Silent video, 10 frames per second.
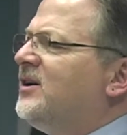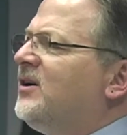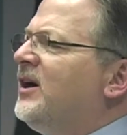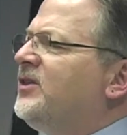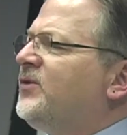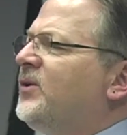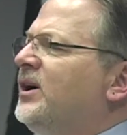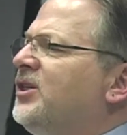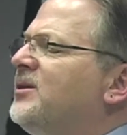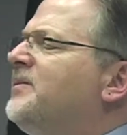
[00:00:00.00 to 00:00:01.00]
on the
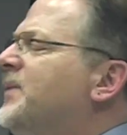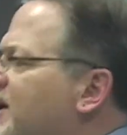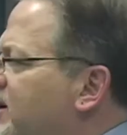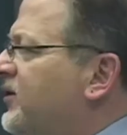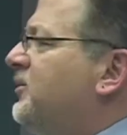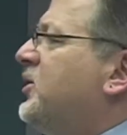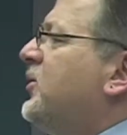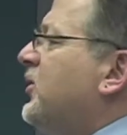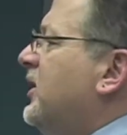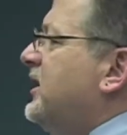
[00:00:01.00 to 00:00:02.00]
4th. From
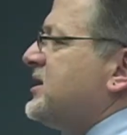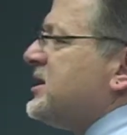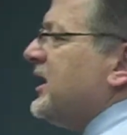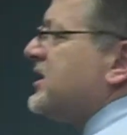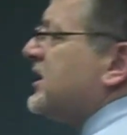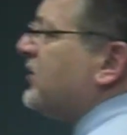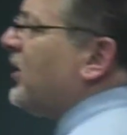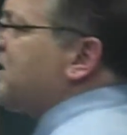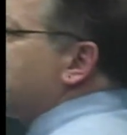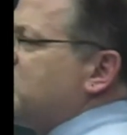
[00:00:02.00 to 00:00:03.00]
2:30 to 6 across the